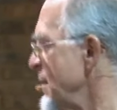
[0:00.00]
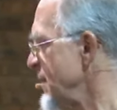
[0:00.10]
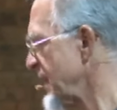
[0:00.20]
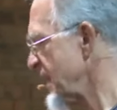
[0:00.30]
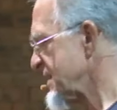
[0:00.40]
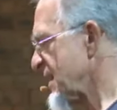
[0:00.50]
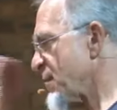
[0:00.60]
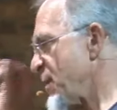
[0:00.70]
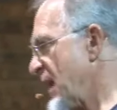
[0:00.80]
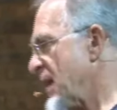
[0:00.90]
but there's a
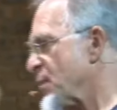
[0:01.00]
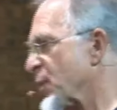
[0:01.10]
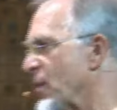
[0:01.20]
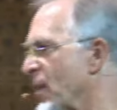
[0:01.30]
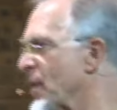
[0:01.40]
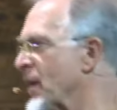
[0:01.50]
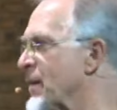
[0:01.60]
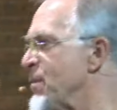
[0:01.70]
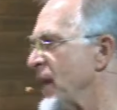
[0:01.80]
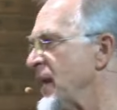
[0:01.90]
rebellion problem, a
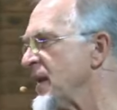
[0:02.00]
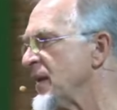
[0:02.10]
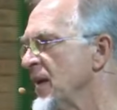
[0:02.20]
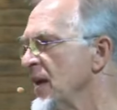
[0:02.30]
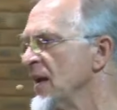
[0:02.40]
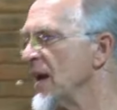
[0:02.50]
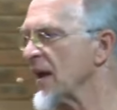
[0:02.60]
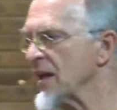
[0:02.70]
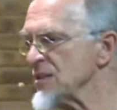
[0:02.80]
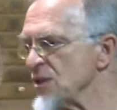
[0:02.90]
rebellion
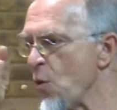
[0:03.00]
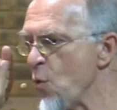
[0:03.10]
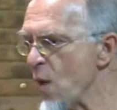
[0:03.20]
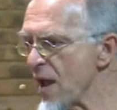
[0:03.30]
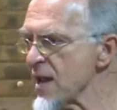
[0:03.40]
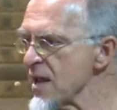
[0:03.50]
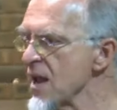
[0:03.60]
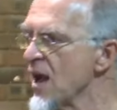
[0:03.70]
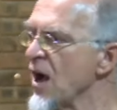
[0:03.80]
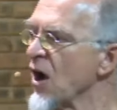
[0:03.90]
against the way
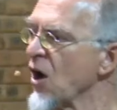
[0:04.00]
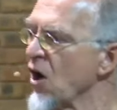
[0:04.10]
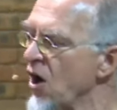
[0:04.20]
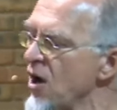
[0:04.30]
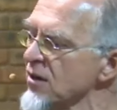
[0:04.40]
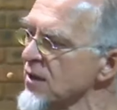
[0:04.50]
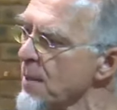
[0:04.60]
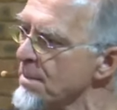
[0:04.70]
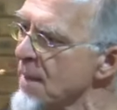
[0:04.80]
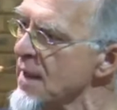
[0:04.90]
God
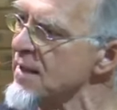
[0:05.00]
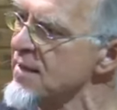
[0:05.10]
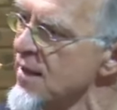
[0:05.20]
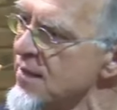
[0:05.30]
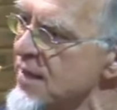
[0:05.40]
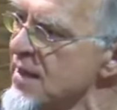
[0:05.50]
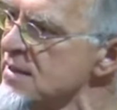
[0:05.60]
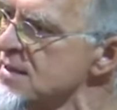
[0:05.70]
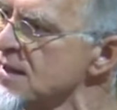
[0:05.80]
made things